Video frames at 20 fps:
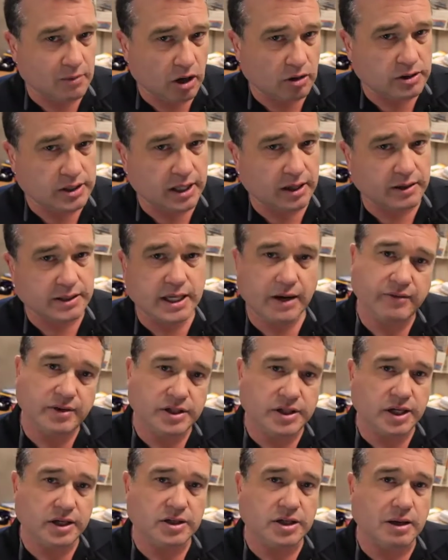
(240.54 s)
hotels have a
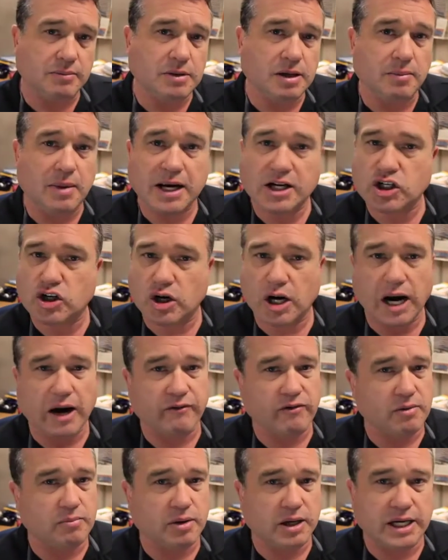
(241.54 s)
system to make sure
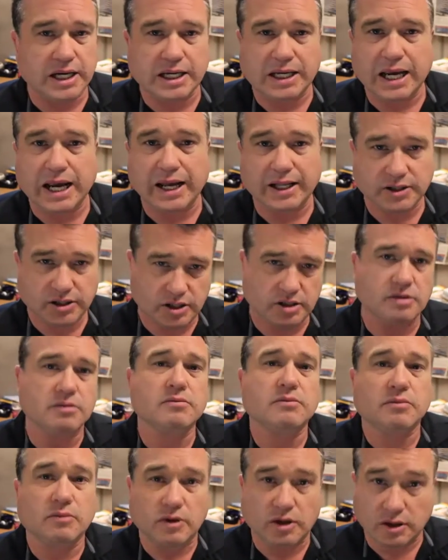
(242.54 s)
everybody gets
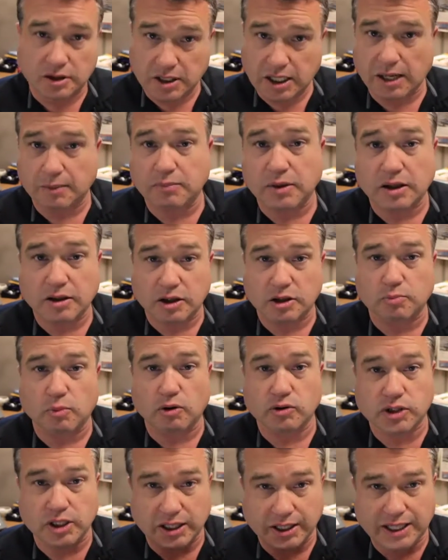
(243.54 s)
the tip that they're
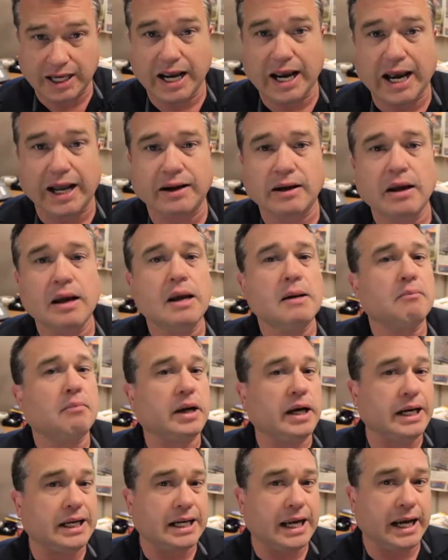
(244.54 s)
supposed to get, but
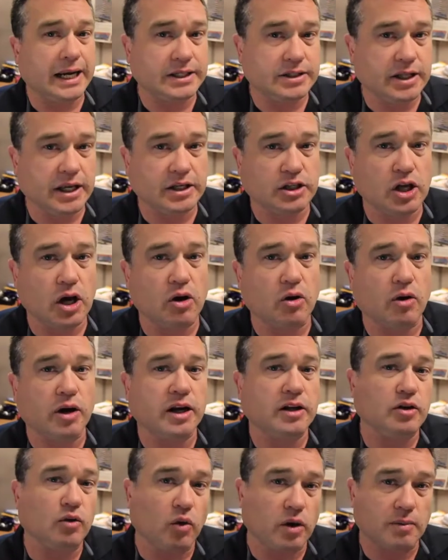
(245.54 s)
in case they don't,
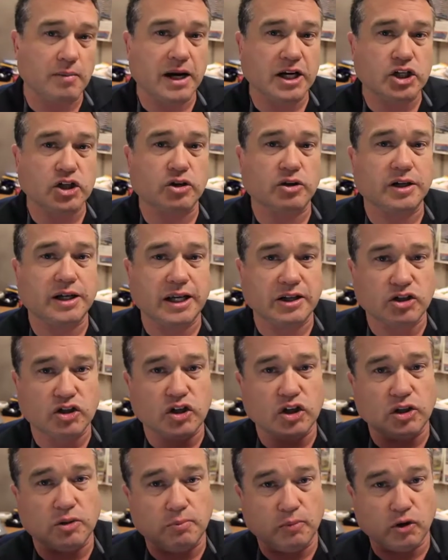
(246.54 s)
and you want to make sure it gets
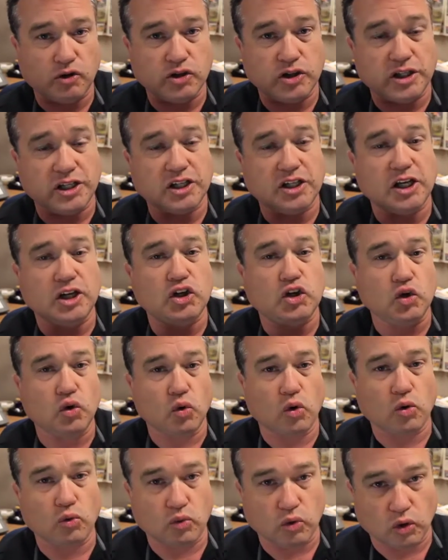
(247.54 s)
to the person that did
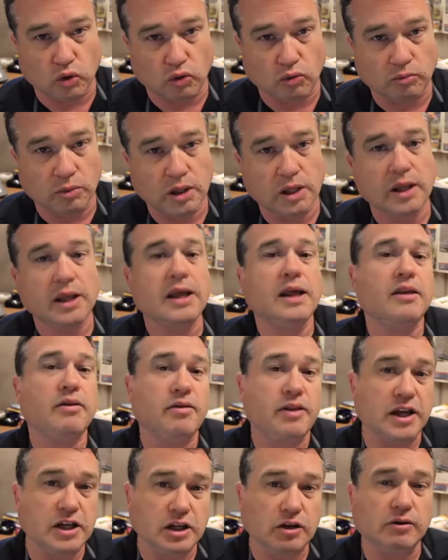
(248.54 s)
your room,
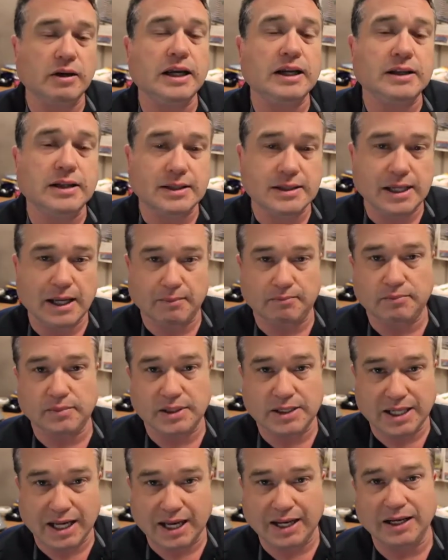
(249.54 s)
then you need to tip
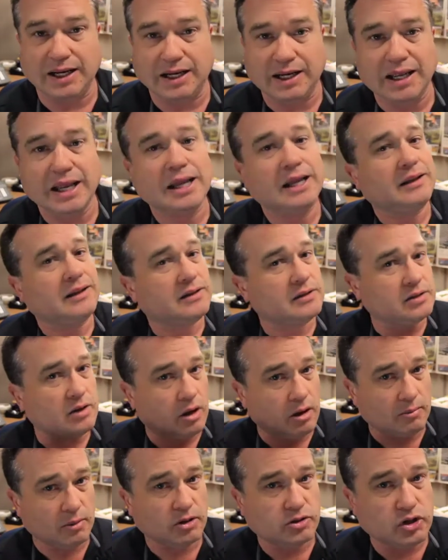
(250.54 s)
daily. There's
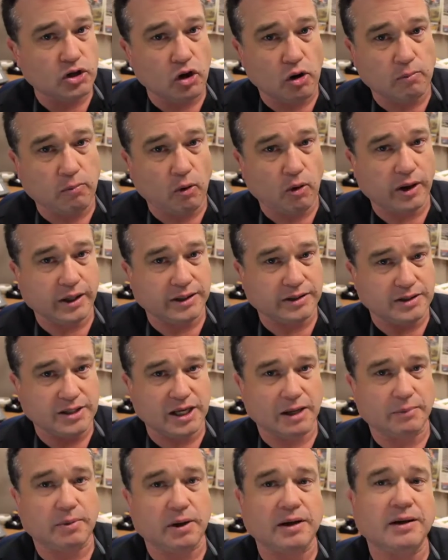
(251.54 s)
almost no point in
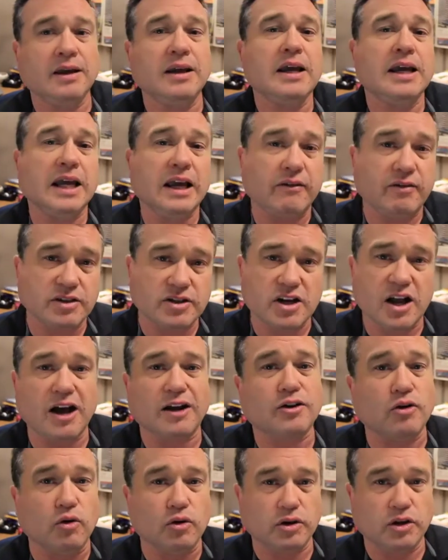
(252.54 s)
tipping if it's not
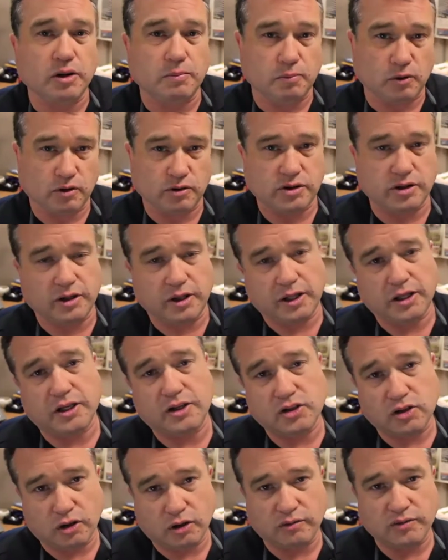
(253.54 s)
going to the person that
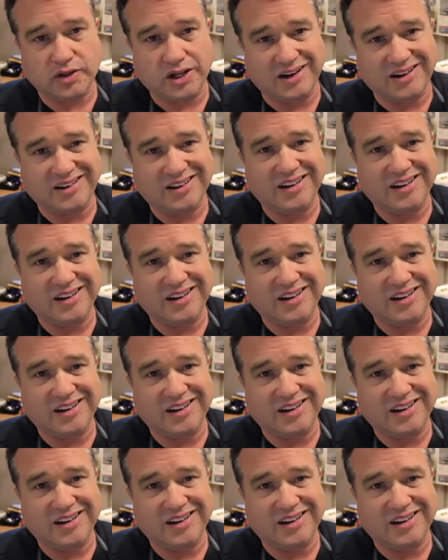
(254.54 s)
deserves it.